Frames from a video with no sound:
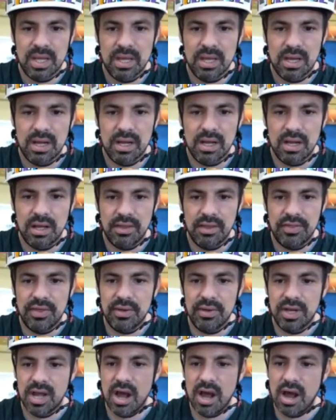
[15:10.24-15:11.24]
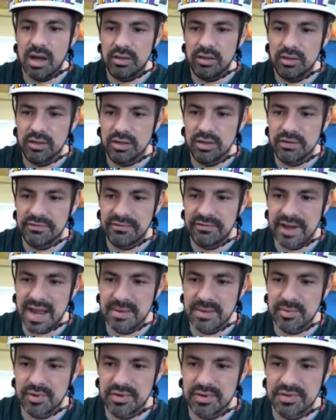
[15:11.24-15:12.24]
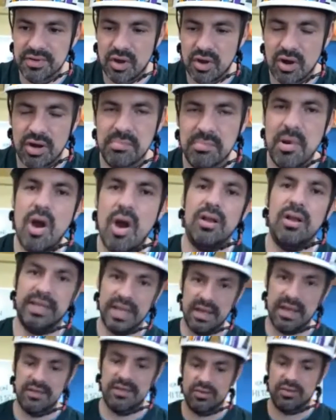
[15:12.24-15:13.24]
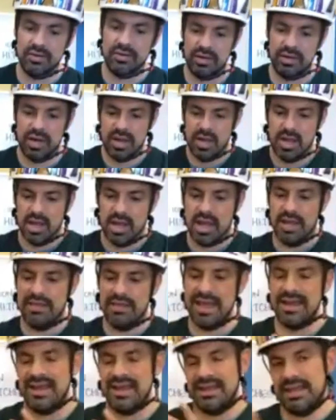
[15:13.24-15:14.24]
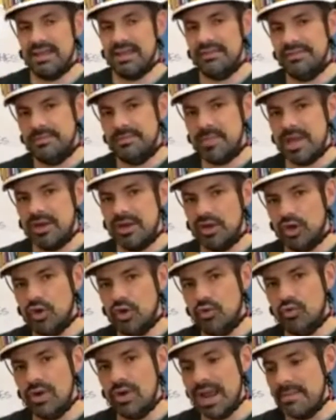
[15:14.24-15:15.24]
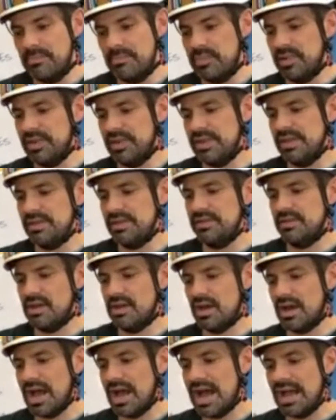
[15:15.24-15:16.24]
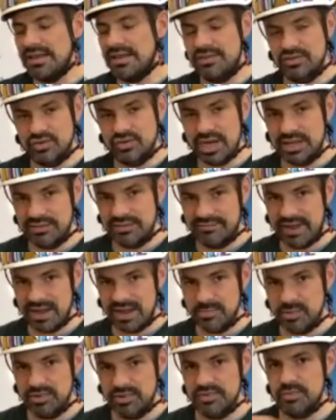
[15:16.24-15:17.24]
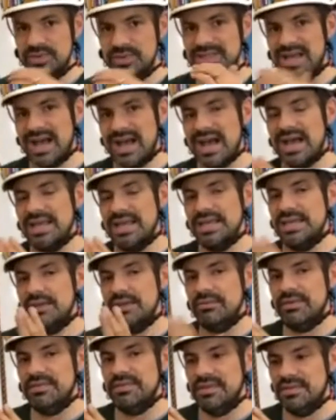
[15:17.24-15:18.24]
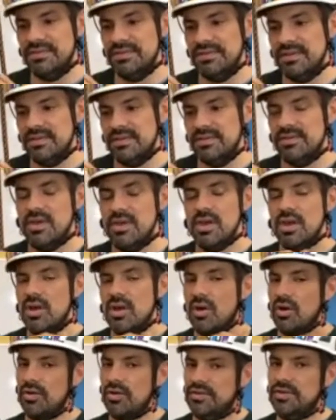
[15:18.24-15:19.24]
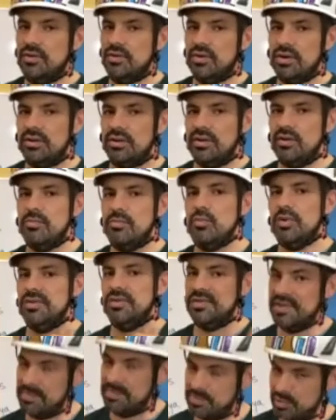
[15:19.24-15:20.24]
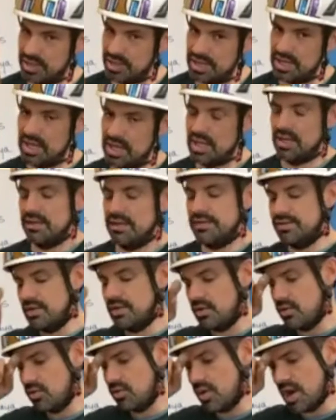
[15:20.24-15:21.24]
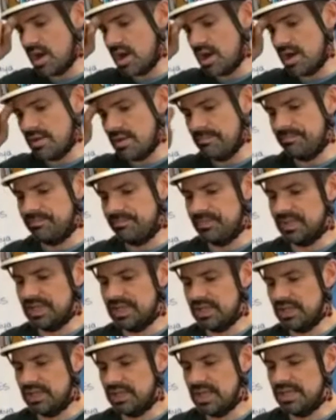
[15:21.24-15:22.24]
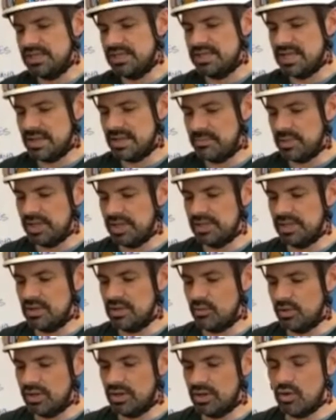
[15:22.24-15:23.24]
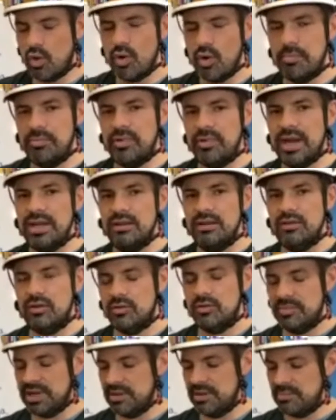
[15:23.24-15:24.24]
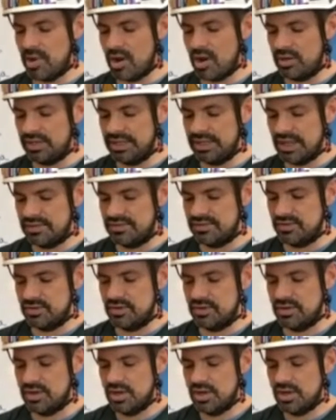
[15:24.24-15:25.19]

uh, the colored fibers are polyester, and that gives better grip. These uh, high strength fibers with the high heat resistance also are a little more slippery. So um, they typically will incorporate a little bit of polyester